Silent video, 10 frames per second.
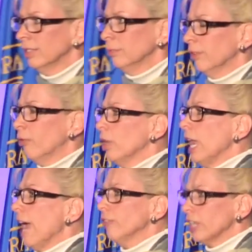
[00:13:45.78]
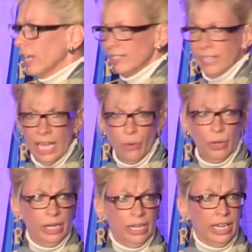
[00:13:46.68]
before it ever gets to
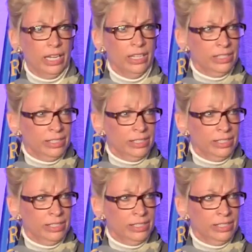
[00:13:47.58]
anyone in need.